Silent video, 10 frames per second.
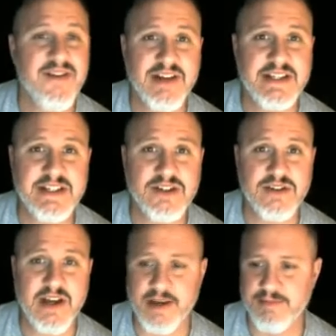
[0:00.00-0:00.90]
single
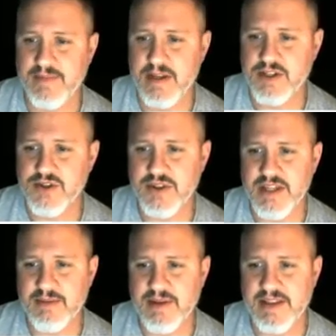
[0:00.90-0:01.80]
time. So think
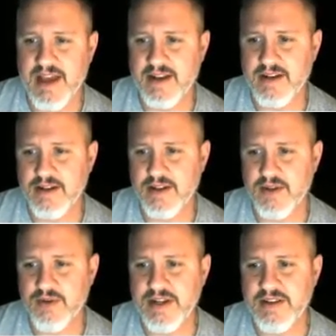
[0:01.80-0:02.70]
about that.
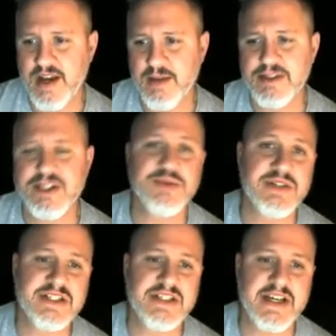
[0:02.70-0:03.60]
3 times 2
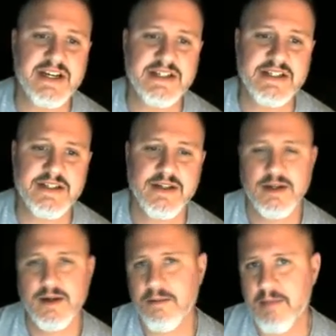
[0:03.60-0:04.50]
is 6,
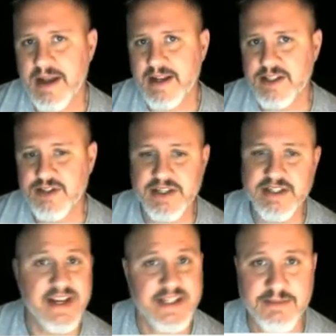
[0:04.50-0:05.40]
minus 3
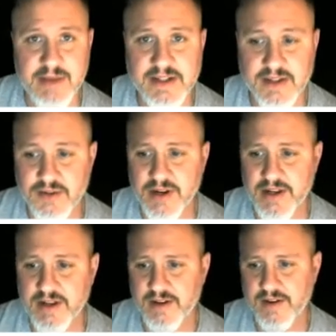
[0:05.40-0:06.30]
takes you back to 3.
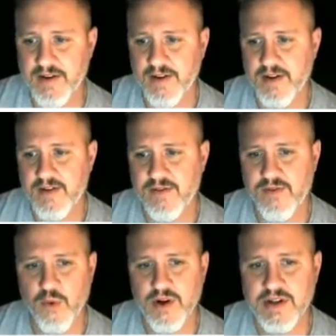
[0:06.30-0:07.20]

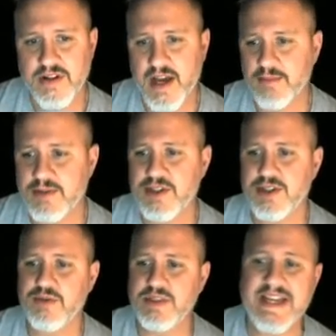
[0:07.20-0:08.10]
4 times
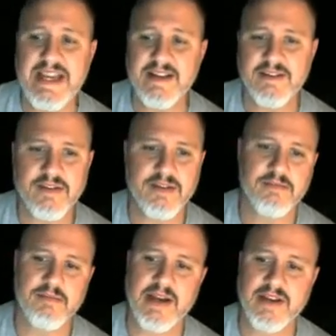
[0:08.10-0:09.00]
2 is 8,
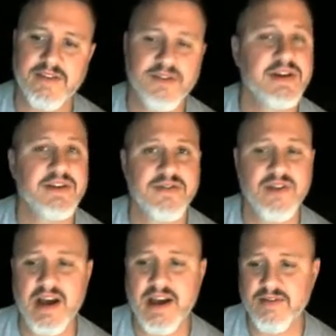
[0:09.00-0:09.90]
minus 3 is
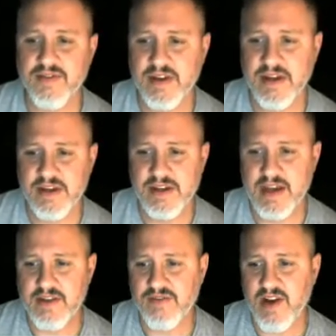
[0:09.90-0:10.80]
5.
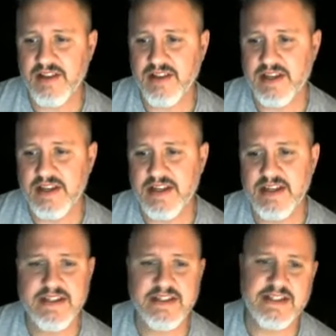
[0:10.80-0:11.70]
And finally,
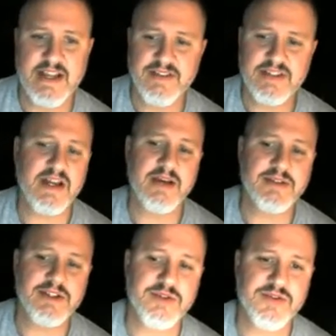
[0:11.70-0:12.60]
7 times
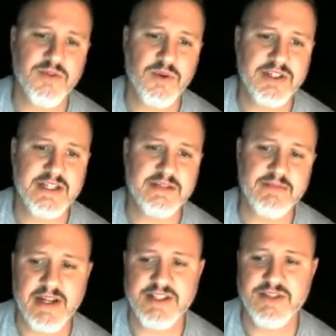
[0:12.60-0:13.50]
2 is 14,
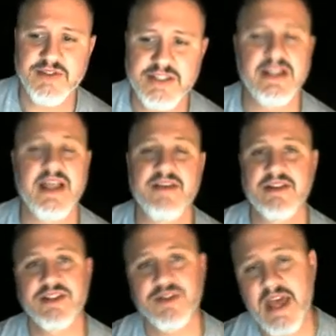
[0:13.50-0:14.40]
minus 3 is 11.
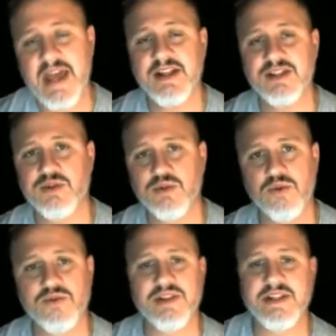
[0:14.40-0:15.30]
So that is the rule
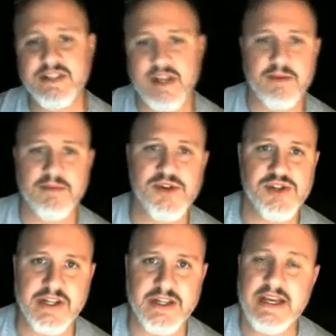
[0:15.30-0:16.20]
for this number
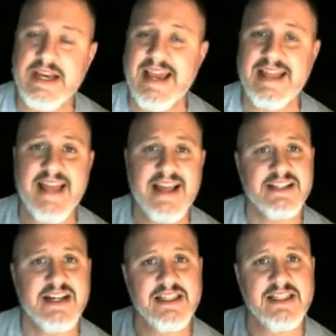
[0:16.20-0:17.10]
machine. And that's
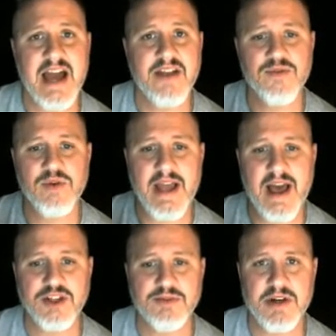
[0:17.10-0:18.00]
a lot of what
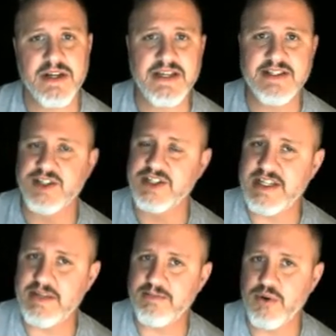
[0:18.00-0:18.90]
algebra is. There's
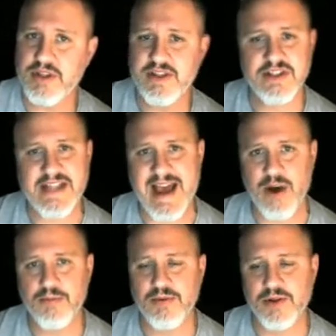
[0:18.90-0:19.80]
input, there's
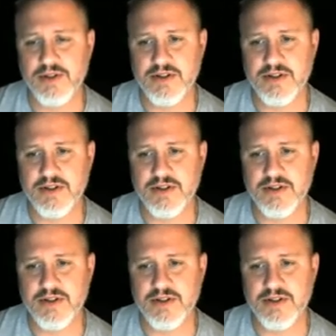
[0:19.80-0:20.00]
output.